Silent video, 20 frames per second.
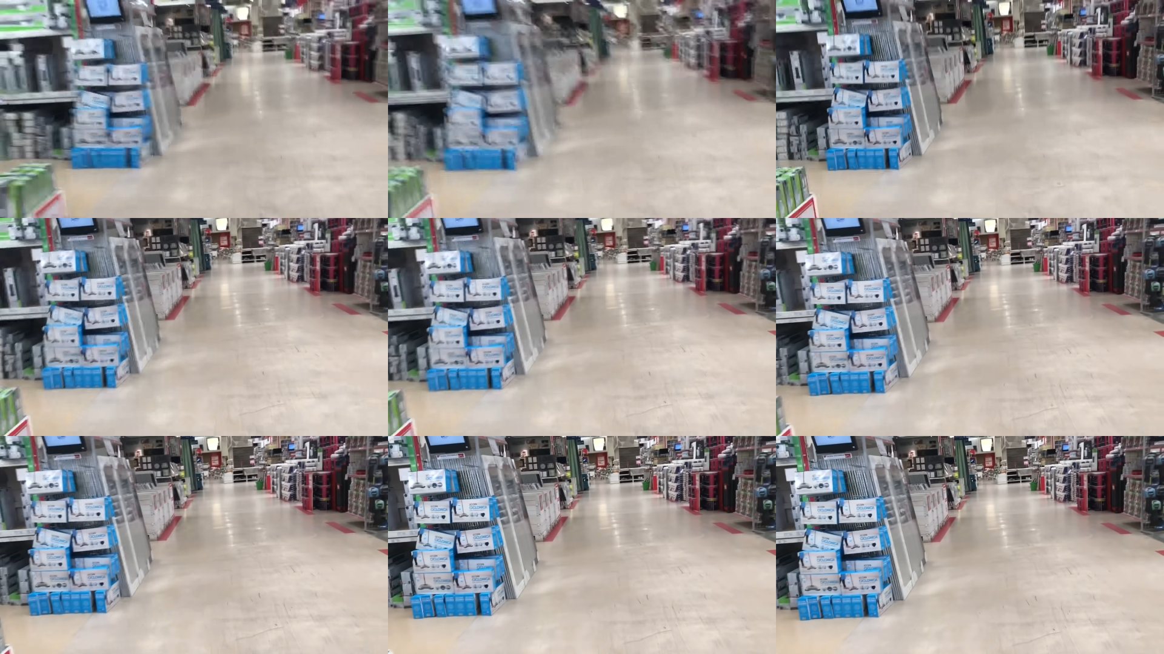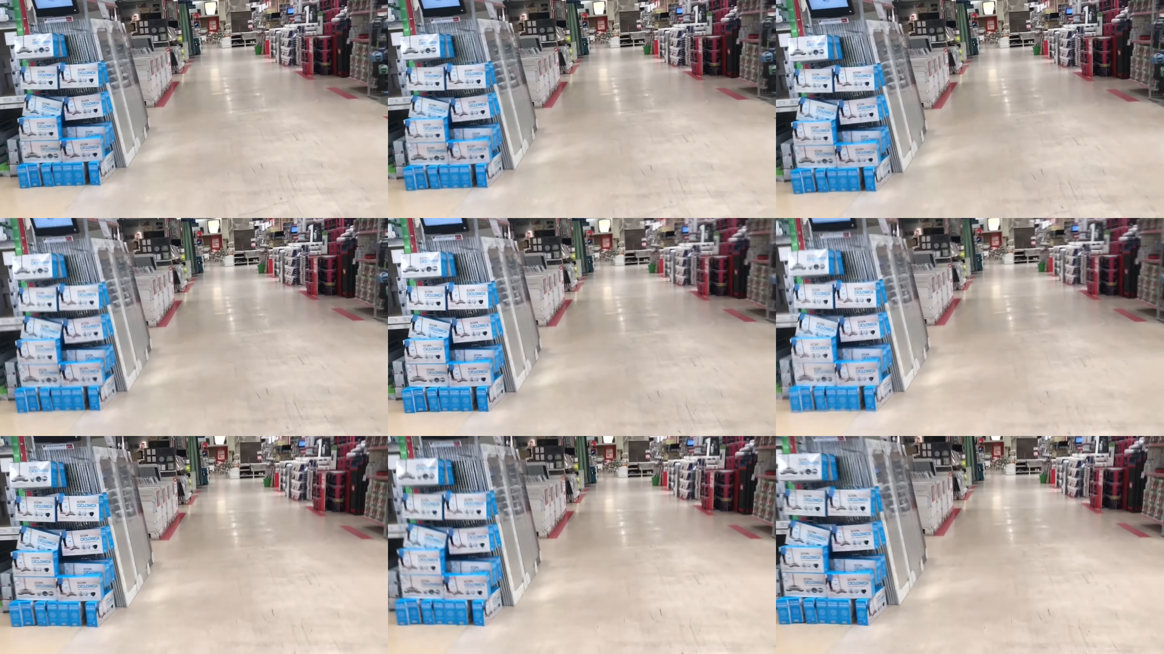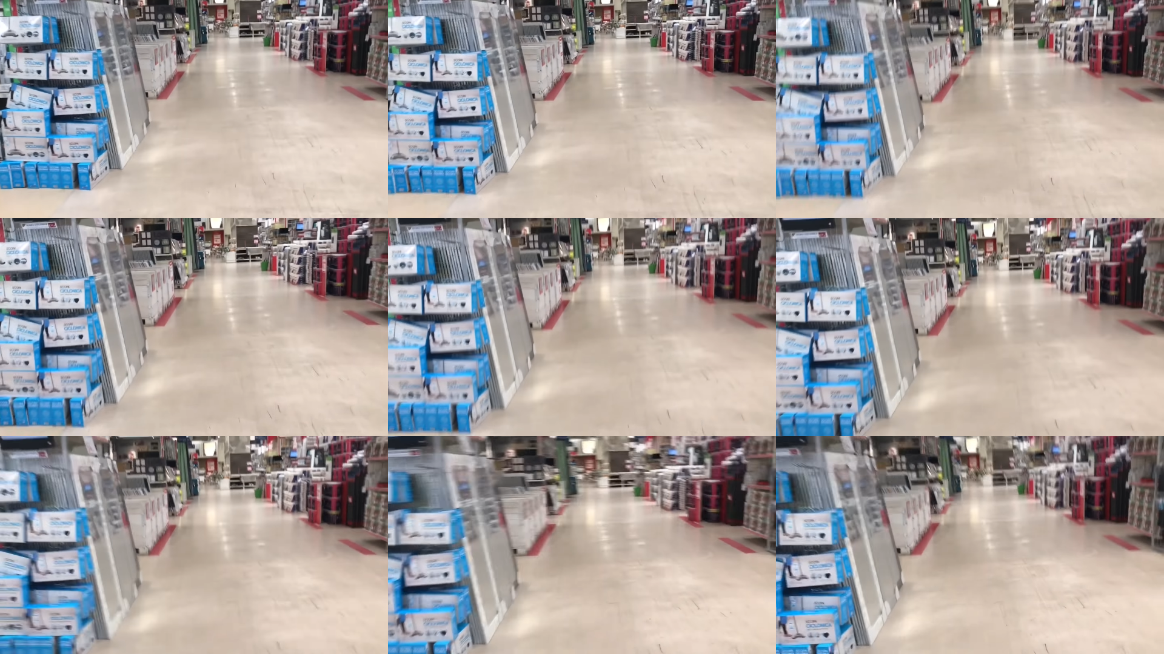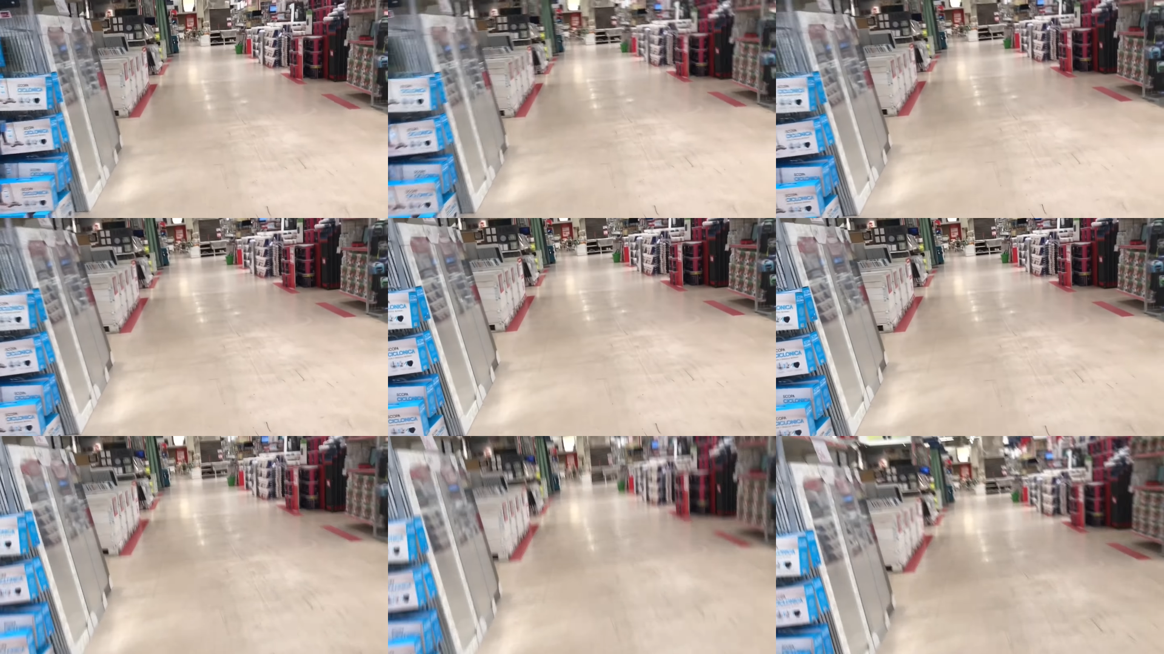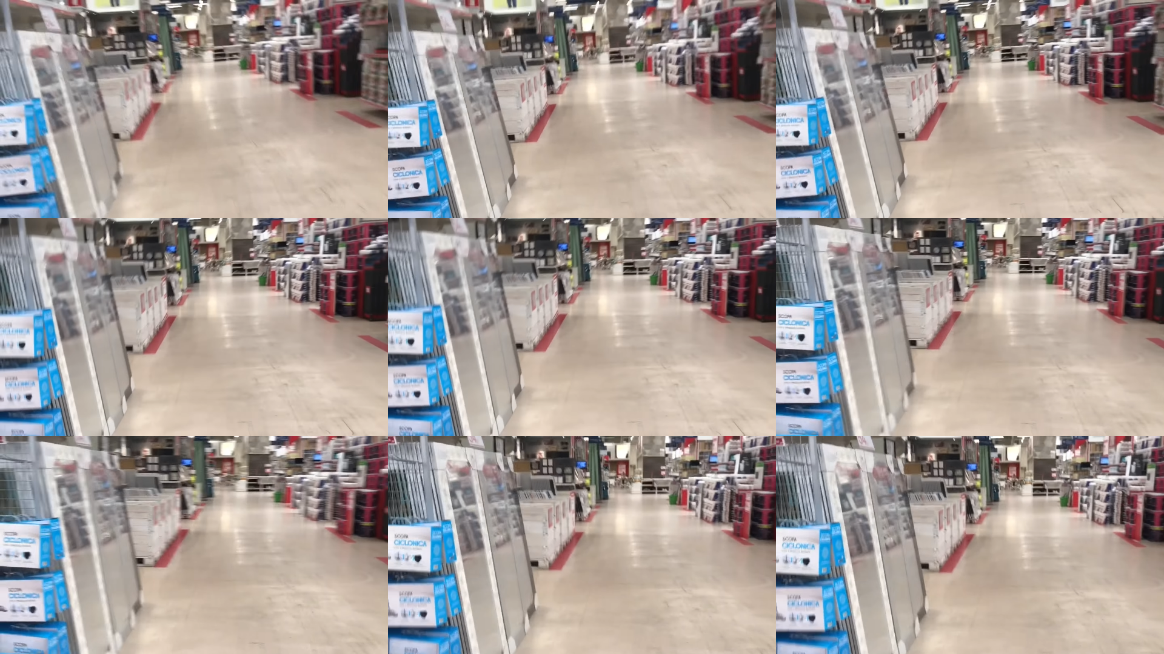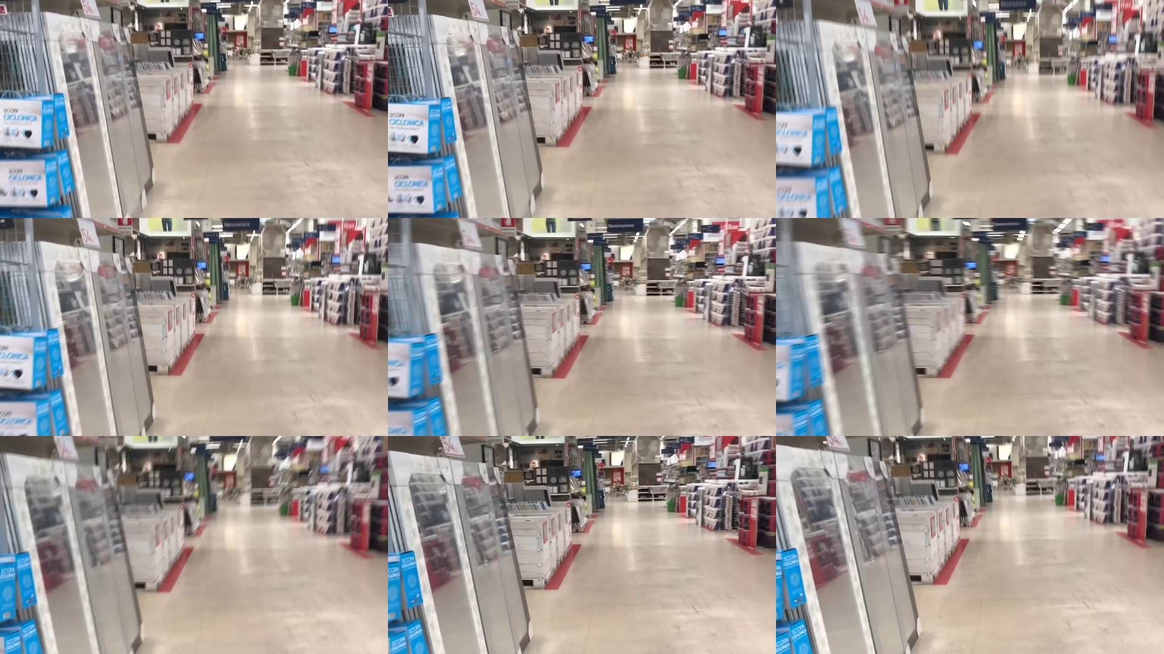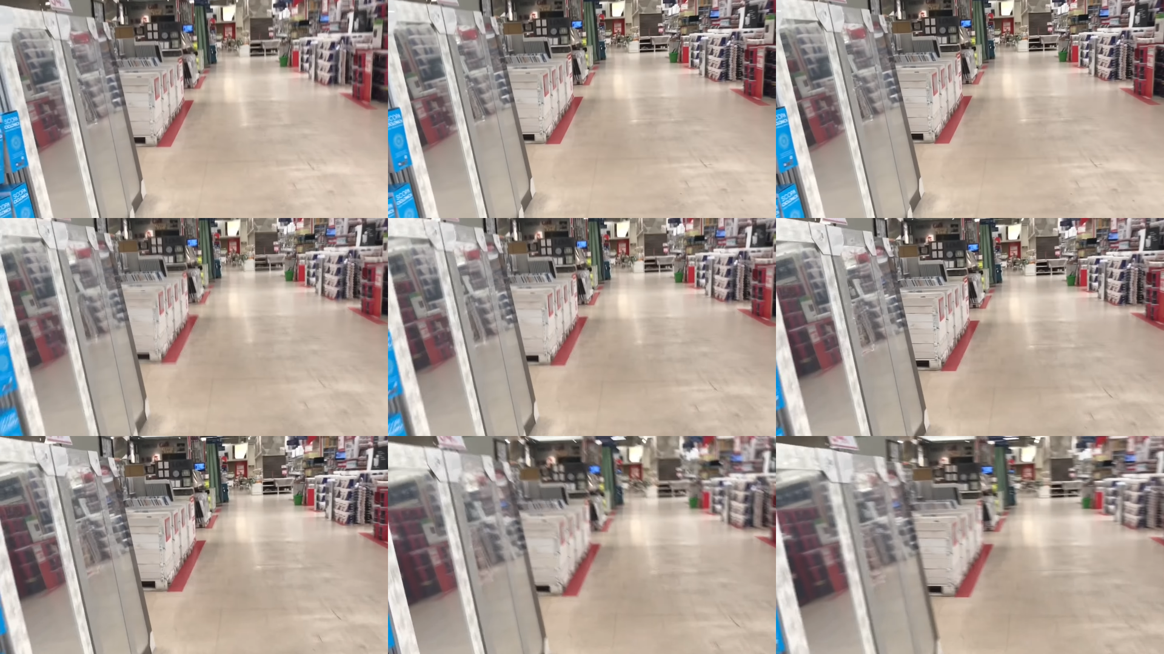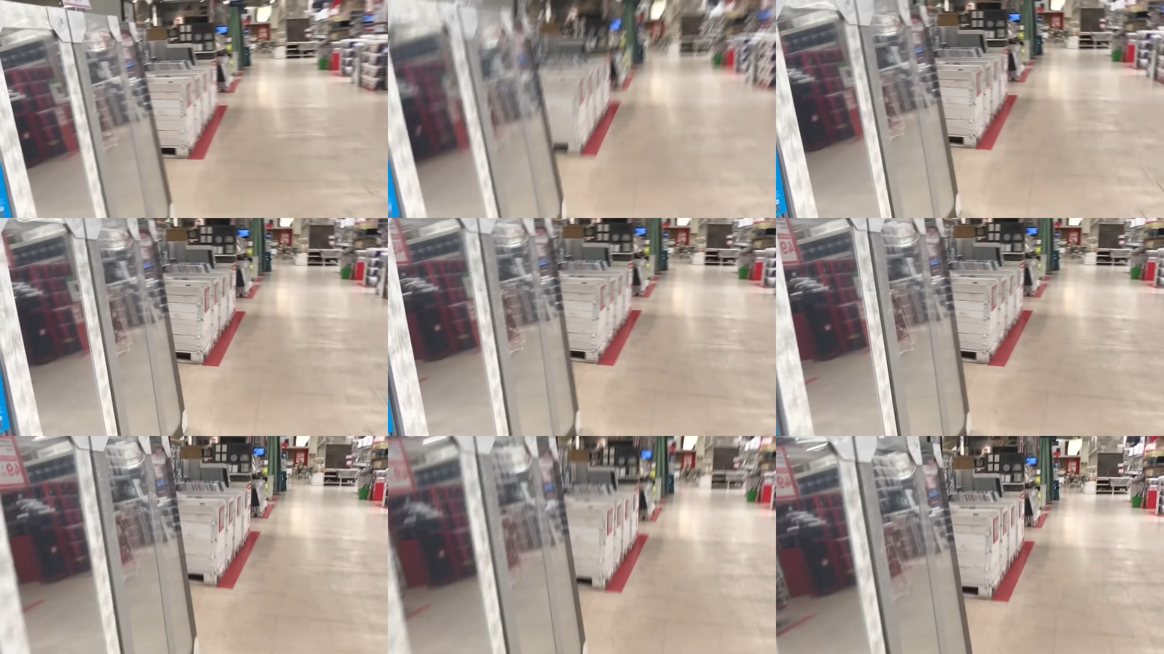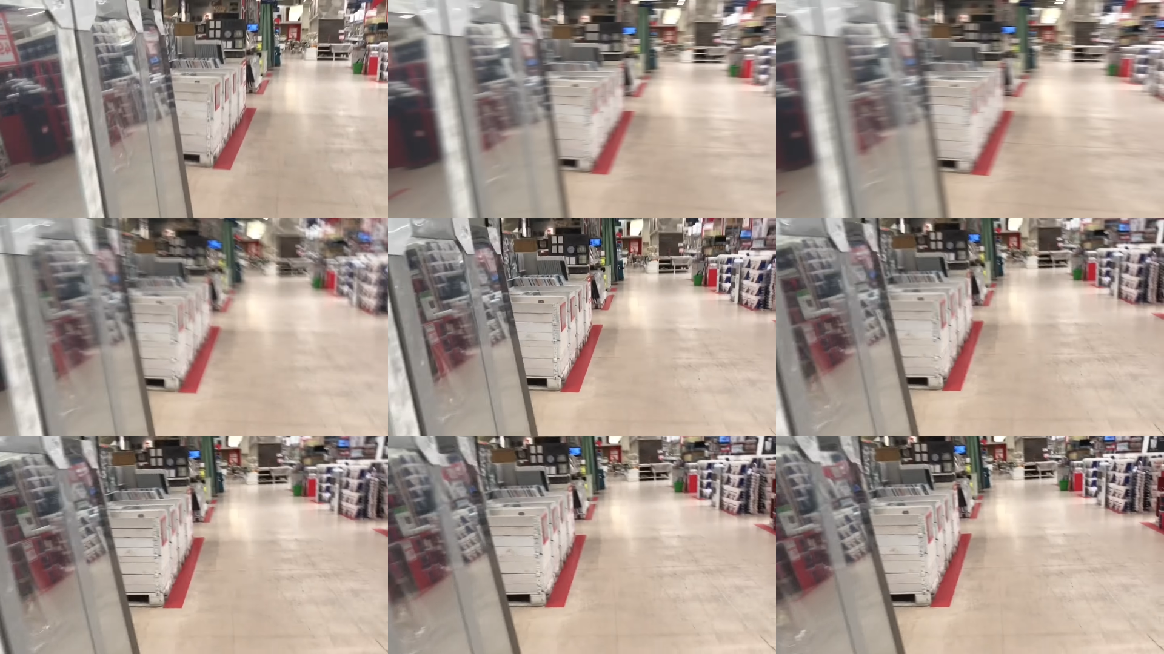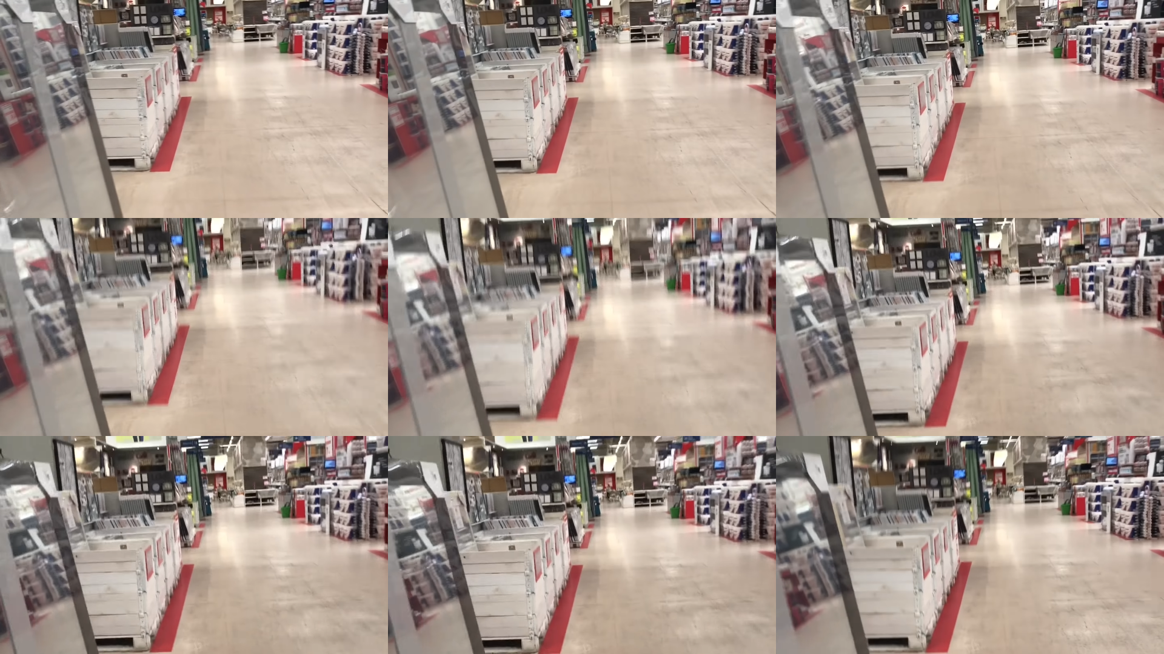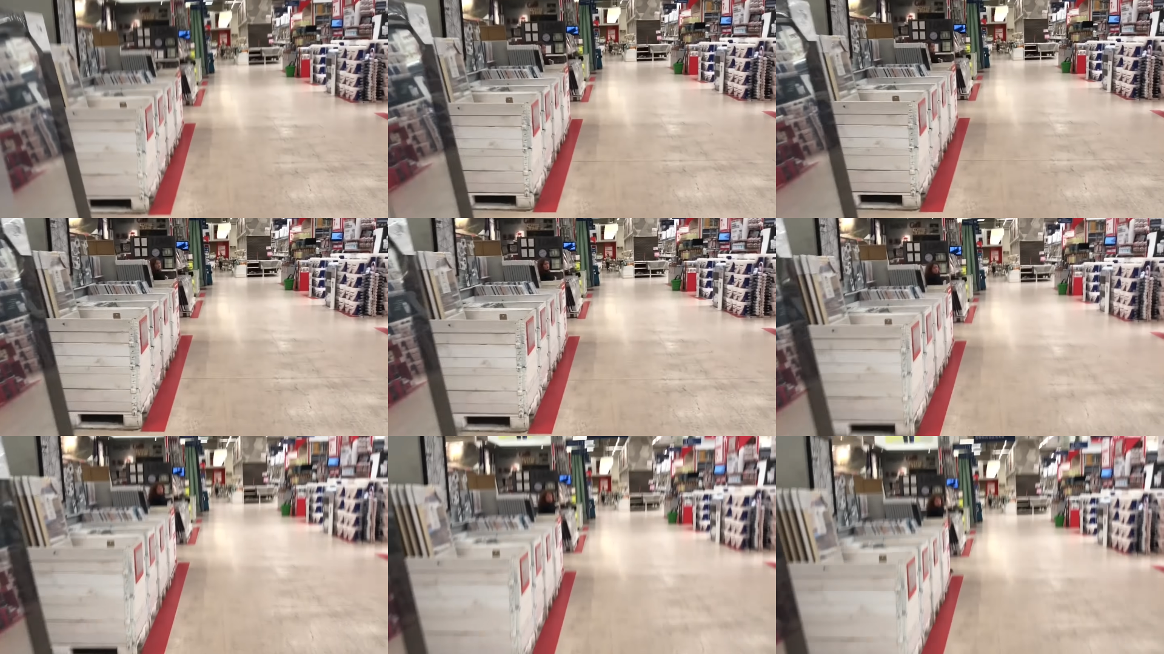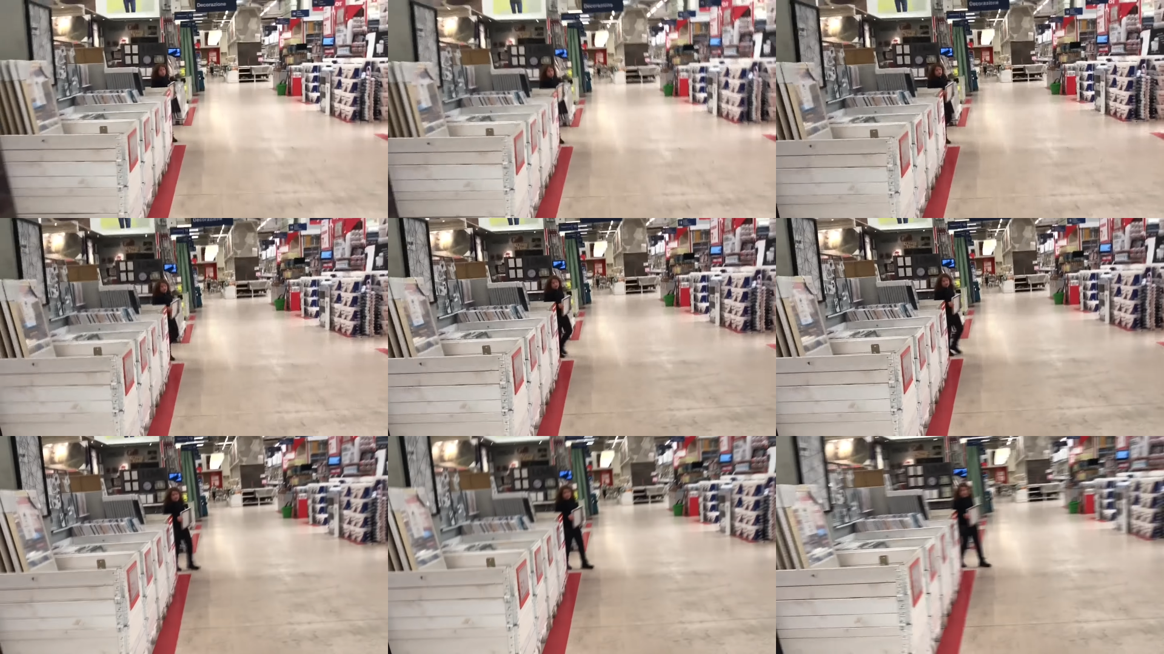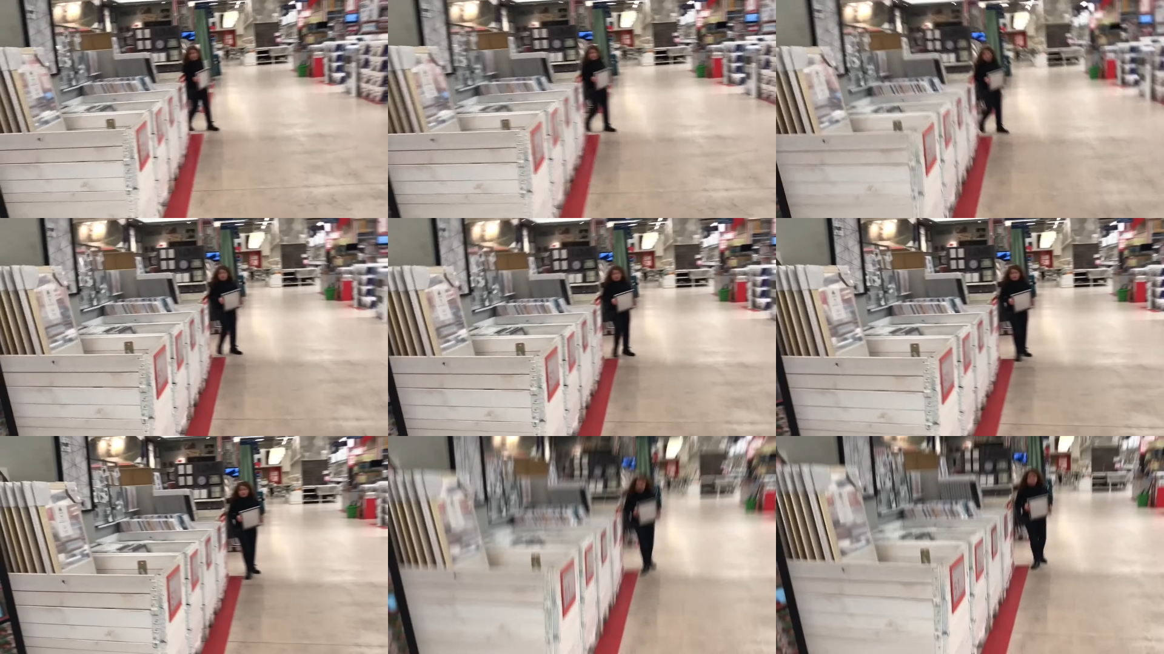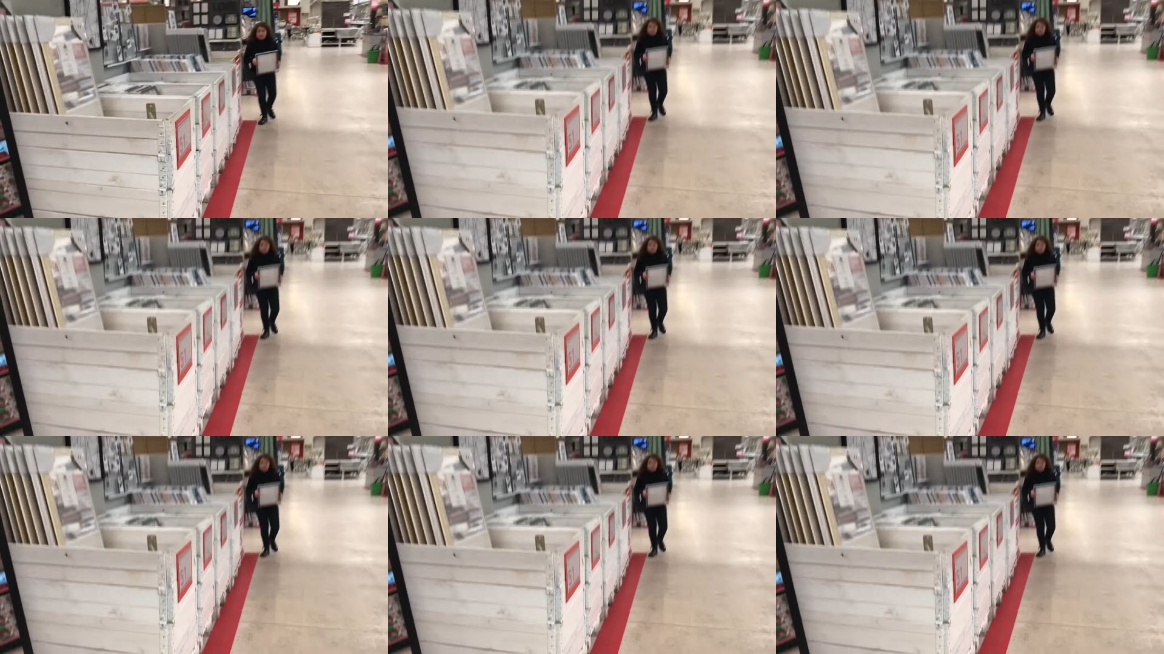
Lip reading: (no speaker visible)